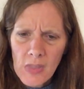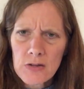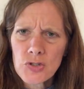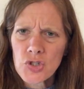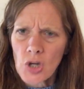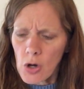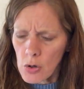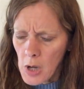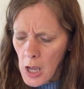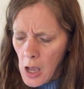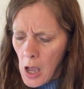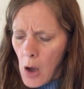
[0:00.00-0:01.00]
So
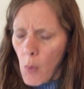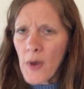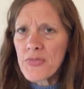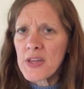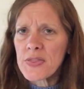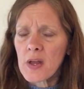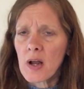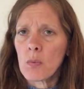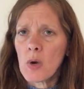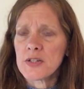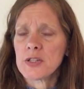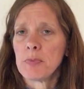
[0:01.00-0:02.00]
one thing that I
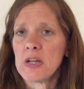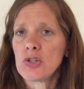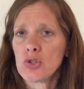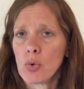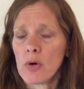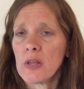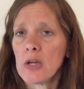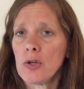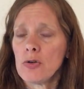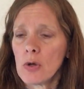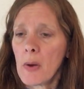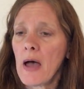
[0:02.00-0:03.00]
want to be sure that
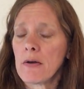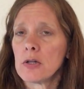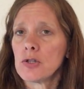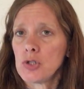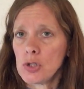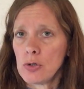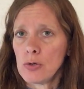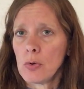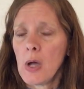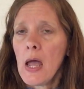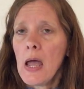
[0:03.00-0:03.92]
you know how to do